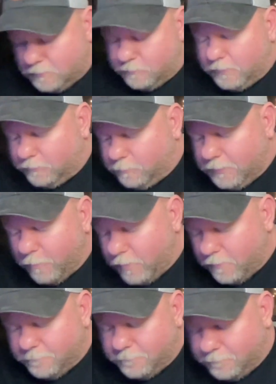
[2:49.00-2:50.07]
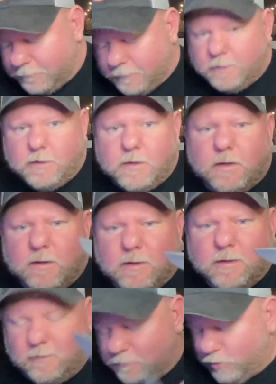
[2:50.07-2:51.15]
Pull up a little bit over here.
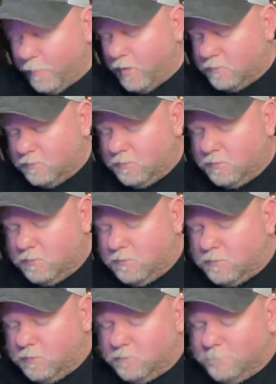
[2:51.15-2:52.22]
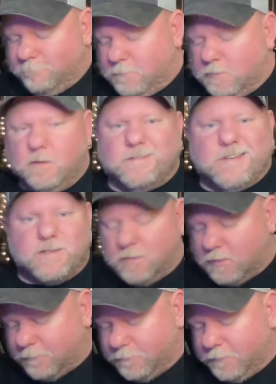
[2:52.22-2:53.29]
Hold over. Take a little desk
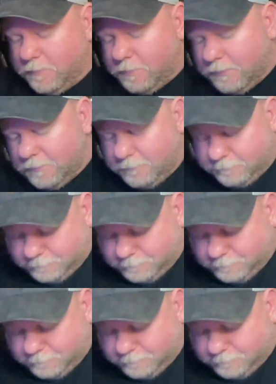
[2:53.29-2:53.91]
knife, pocket knife.